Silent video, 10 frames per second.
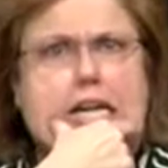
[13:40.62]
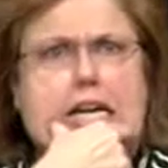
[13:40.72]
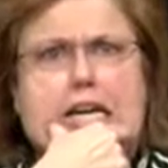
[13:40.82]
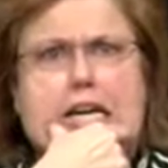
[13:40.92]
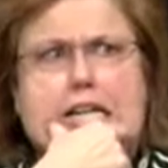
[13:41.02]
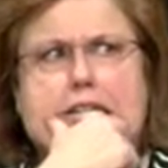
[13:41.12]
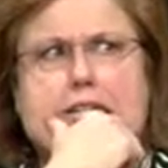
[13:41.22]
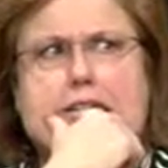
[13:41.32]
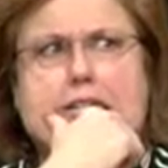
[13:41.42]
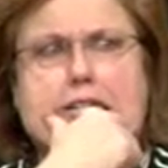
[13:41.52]
and
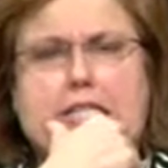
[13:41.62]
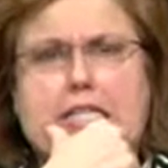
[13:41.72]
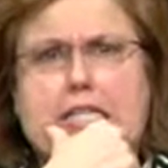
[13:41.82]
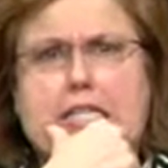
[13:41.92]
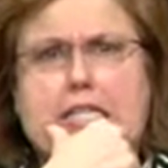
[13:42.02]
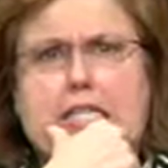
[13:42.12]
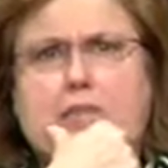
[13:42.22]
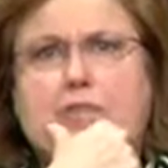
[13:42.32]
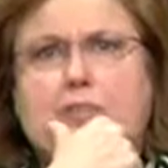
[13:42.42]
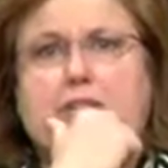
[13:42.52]
that
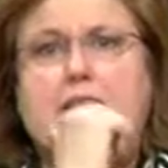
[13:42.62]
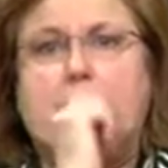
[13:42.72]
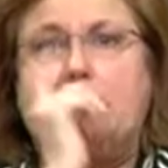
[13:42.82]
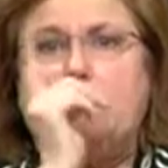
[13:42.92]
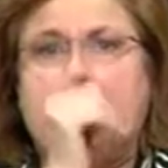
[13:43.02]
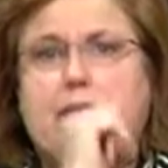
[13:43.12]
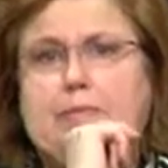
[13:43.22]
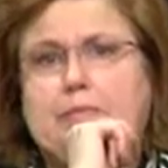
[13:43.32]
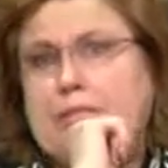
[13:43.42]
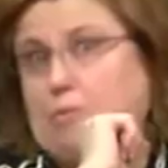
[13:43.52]
seemed to be a pretty
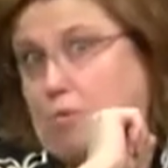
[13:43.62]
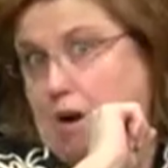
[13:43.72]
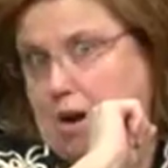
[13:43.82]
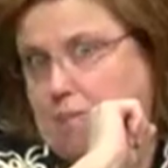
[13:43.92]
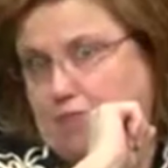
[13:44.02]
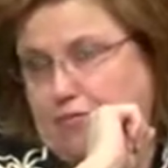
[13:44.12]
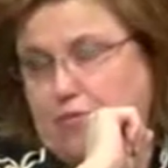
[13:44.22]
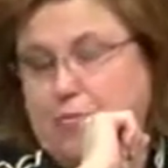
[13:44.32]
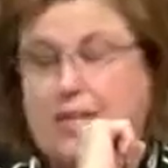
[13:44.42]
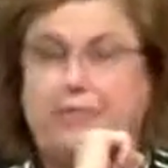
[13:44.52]
big problem
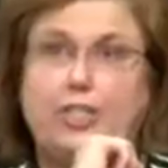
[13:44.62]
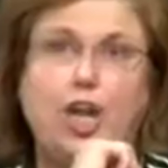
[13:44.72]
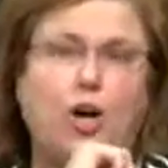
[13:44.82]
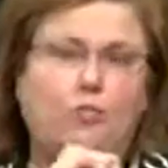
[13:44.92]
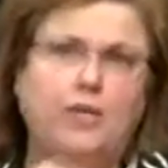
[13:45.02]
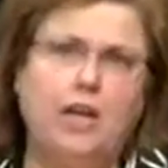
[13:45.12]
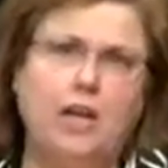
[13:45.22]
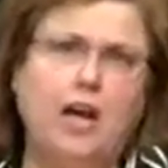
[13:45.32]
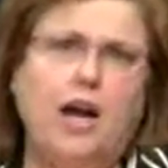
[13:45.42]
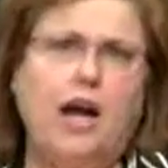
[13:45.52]
for me. So
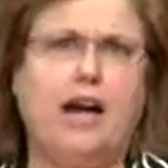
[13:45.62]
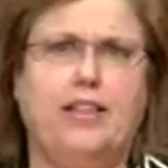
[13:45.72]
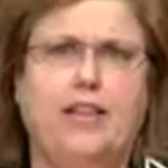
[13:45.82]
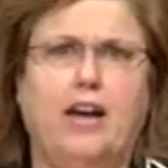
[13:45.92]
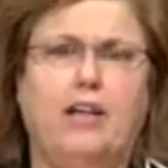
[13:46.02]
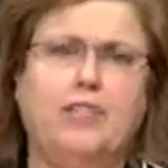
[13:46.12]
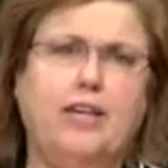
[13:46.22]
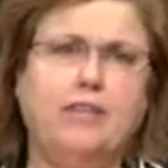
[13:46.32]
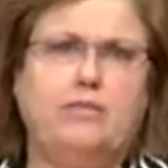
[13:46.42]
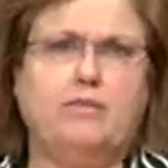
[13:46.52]
I thought,
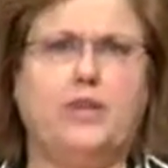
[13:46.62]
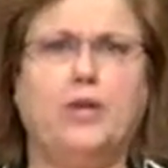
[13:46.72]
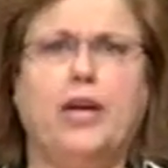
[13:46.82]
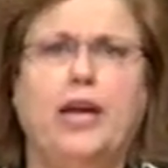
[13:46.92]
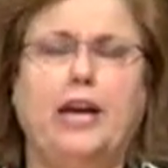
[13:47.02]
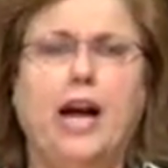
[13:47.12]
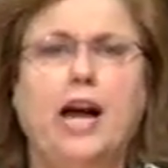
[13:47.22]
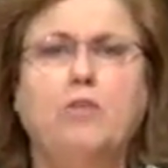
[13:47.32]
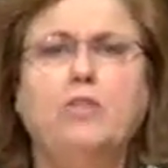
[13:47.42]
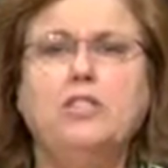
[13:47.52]
well, okay,
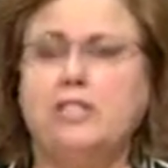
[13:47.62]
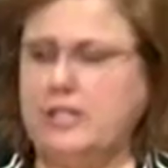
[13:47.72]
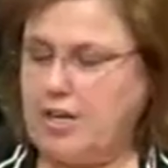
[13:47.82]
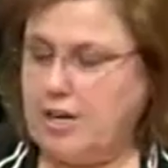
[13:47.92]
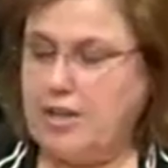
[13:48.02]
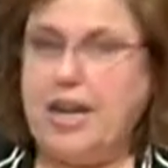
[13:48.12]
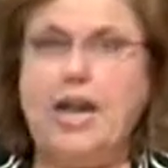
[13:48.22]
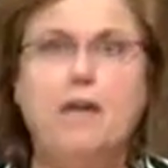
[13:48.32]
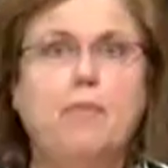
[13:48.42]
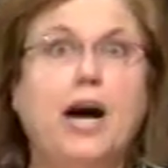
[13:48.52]
I will start
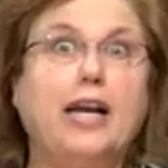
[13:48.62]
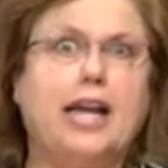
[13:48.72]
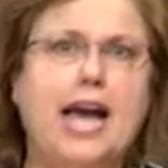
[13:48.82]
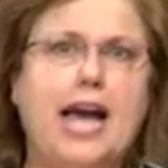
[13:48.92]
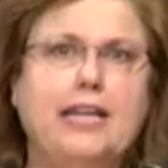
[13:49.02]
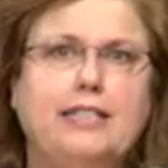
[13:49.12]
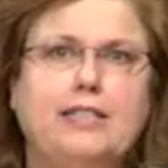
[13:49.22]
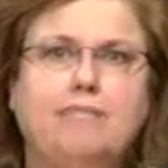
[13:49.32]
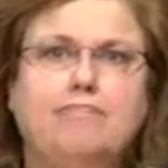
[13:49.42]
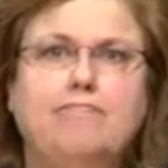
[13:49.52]
a
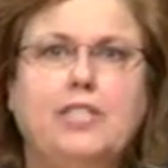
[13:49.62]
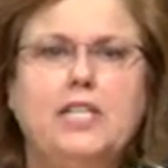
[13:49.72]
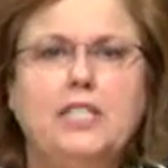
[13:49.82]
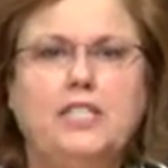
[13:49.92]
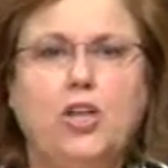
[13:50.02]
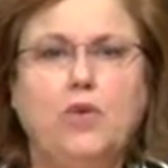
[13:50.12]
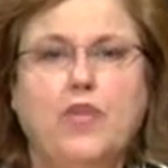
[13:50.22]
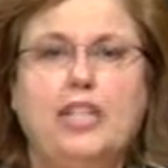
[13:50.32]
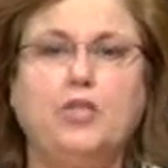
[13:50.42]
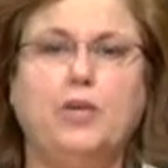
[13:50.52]
podcast. So
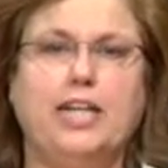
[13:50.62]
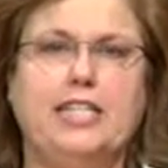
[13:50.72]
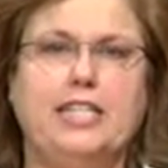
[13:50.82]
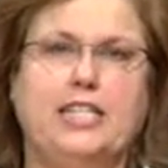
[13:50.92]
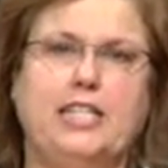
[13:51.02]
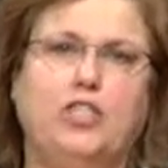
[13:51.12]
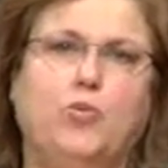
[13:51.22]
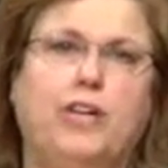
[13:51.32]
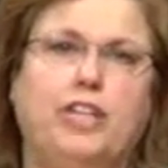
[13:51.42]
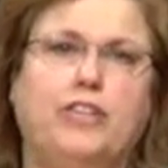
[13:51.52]
that's what I did in
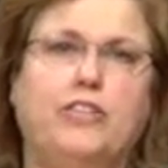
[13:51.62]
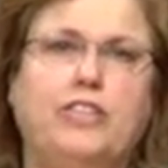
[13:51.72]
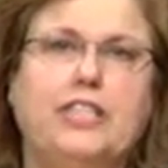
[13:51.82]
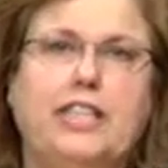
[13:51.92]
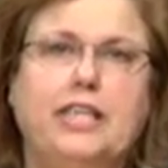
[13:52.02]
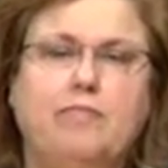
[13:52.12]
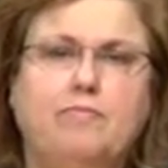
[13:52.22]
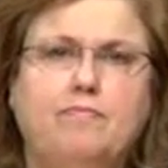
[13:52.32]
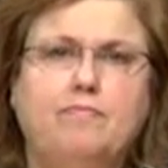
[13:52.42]
2013.